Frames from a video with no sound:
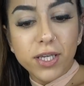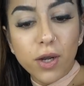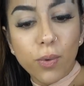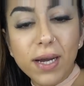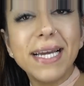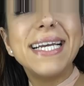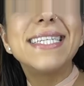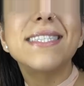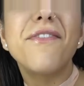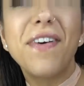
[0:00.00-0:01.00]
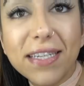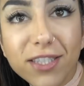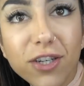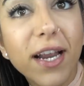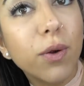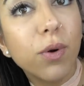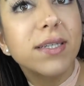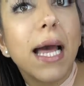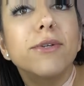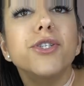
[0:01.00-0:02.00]
You know what? It's faster and it
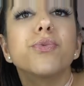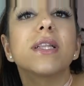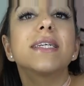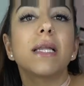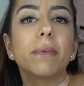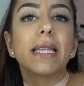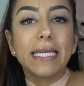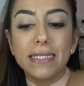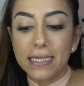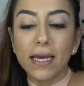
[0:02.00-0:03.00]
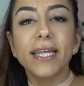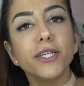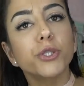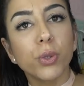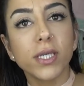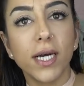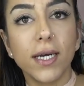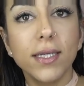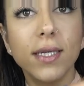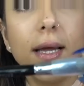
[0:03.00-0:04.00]
works. I just realized I'm lazy. I like a shortcut.